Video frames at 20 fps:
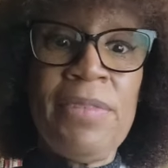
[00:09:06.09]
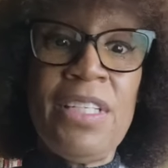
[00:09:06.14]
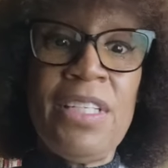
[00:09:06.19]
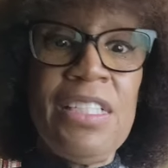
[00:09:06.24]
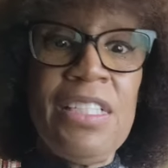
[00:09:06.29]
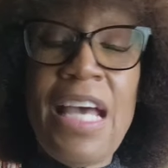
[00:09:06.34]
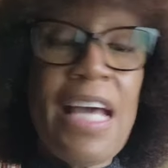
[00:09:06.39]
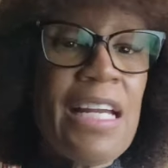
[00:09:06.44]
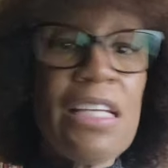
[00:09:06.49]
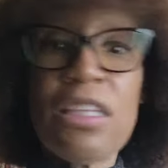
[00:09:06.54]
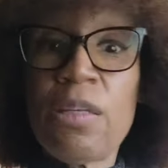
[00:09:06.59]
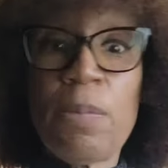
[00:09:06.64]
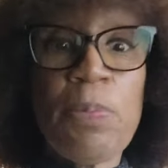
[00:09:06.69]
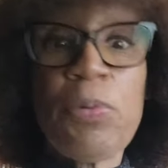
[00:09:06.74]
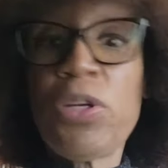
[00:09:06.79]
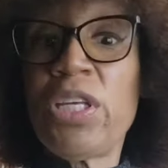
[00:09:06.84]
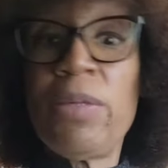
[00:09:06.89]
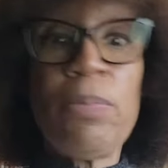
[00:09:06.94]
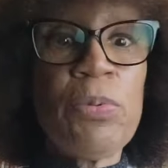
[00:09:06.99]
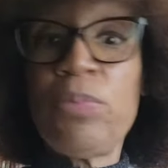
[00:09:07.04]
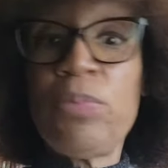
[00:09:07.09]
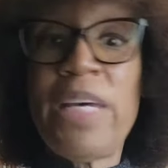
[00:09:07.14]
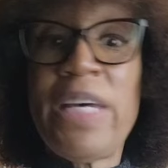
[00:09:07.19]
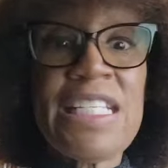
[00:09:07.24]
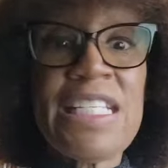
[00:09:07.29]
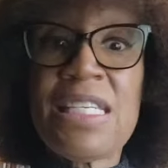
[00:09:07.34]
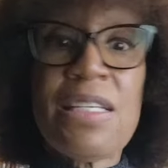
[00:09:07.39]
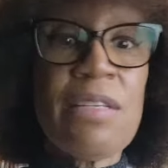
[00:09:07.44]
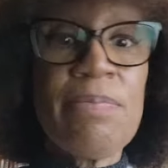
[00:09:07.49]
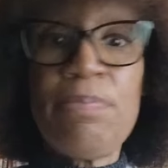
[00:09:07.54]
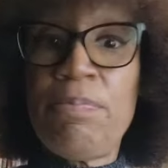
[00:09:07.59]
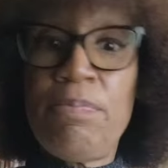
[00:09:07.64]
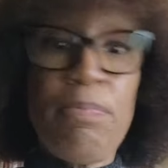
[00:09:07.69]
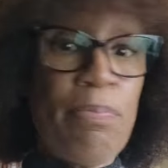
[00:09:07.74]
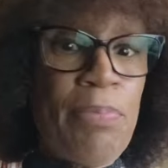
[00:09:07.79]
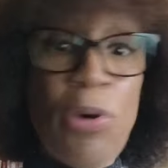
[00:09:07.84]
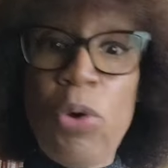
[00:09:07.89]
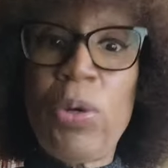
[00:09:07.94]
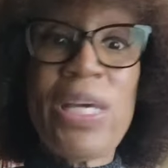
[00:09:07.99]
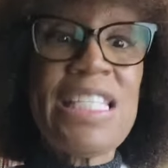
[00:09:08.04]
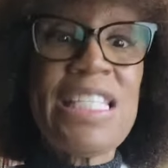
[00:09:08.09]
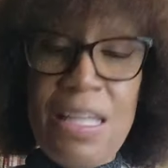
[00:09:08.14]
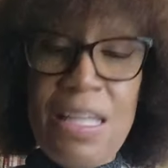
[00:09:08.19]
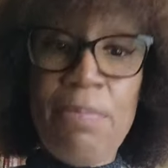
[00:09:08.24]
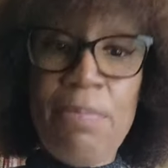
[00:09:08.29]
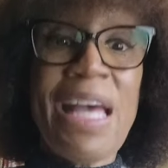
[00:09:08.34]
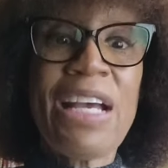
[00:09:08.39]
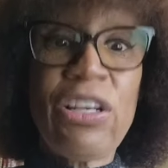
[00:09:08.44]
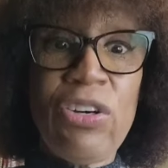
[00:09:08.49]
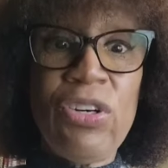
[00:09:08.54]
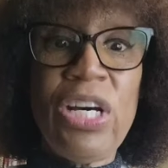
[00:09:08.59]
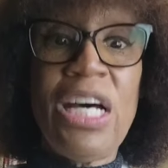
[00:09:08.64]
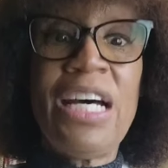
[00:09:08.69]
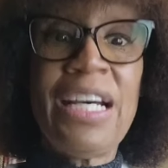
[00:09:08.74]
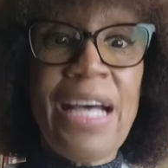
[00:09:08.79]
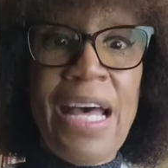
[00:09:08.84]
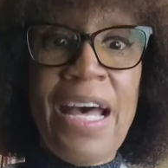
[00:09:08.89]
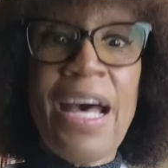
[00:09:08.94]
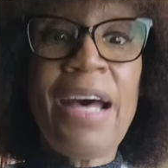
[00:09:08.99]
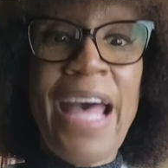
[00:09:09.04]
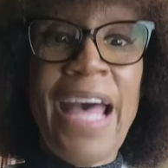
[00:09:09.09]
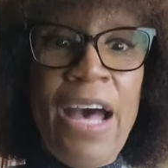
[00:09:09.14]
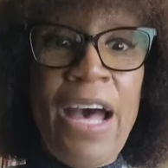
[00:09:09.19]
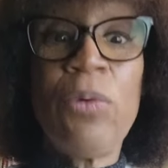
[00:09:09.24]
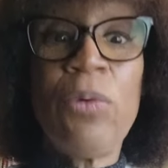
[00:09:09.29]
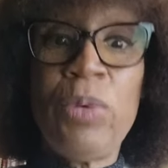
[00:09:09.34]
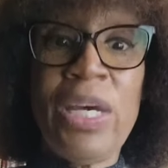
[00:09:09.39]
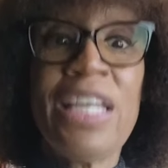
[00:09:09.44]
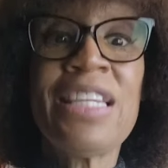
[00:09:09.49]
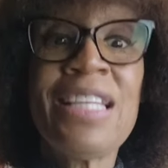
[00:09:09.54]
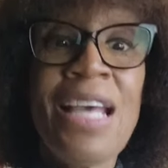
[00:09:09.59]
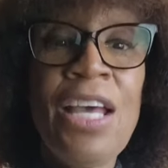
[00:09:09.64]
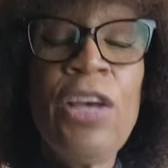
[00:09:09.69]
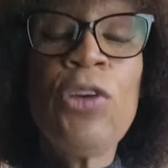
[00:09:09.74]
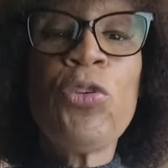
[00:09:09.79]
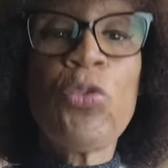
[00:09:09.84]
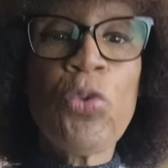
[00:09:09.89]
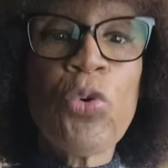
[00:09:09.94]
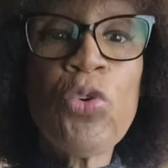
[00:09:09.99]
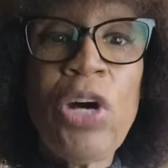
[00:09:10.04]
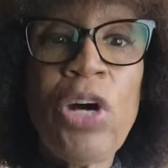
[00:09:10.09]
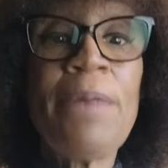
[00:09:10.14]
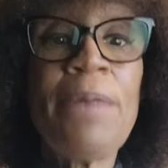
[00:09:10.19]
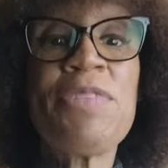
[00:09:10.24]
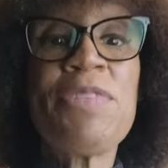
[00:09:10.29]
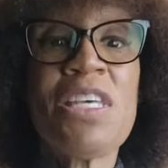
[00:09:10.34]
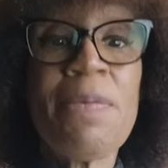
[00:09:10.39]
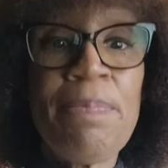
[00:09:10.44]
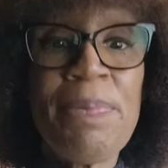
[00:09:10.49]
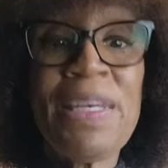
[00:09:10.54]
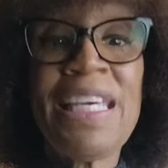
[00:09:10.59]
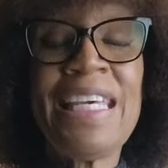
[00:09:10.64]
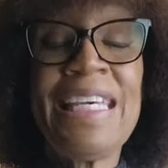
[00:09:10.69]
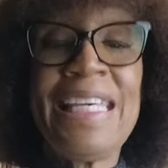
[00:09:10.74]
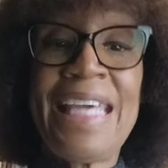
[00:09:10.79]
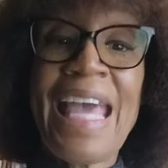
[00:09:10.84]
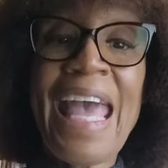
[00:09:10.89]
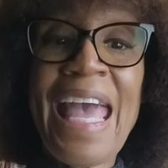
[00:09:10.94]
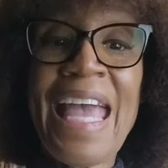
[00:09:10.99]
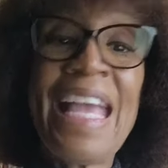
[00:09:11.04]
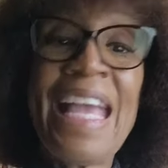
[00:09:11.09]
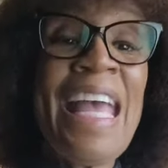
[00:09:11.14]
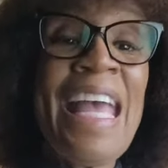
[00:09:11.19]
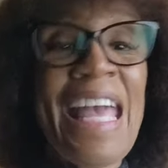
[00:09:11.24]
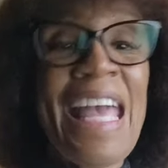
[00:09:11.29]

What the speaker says: None of the prepubescent boys that Michael hung out with grew up to be gay.